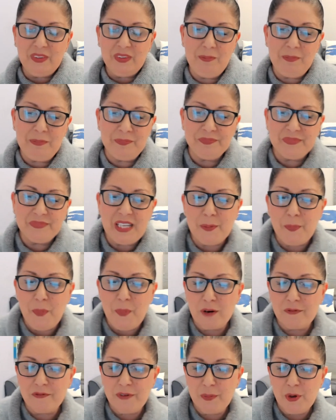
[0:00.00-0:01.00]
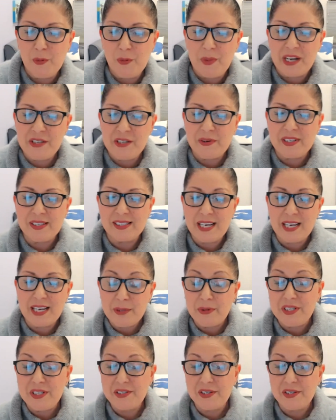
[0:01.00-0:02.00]
And apart from her menu design
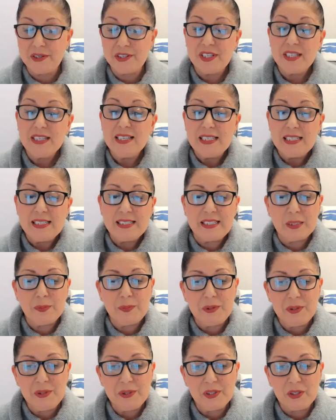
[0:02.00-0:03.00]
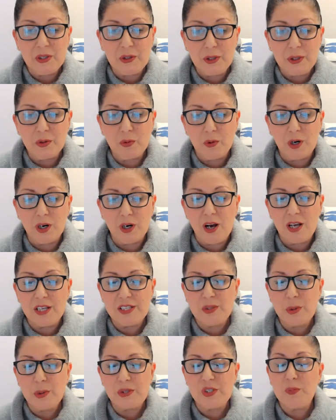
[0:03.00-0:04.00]
research, Sybil's current work
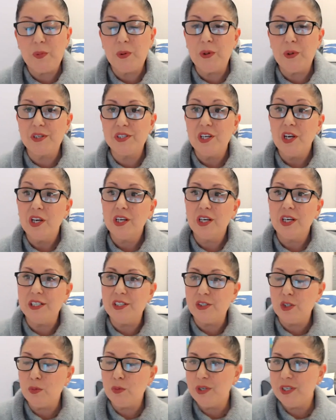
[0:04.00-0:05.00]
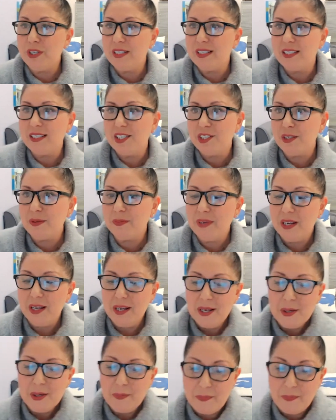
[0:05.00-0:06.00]
also explores consumer decision
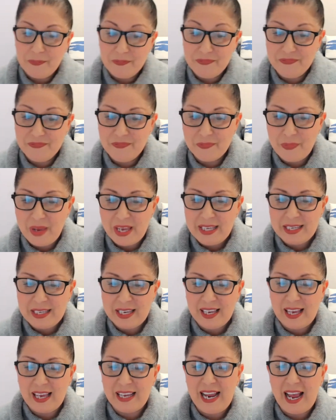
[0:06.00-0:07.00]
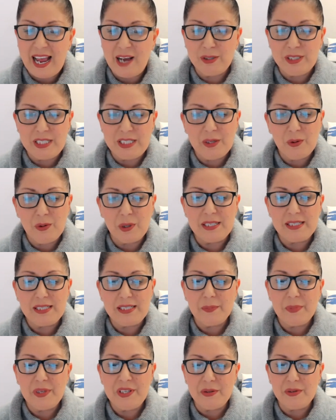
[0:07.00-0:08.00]
making and how decoys
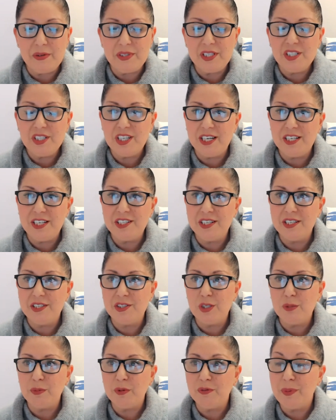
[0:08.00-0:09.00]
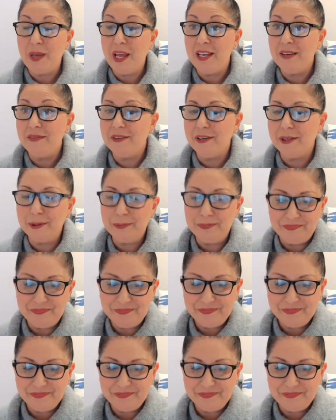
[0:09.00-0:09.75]
can be used to change consumer behavior.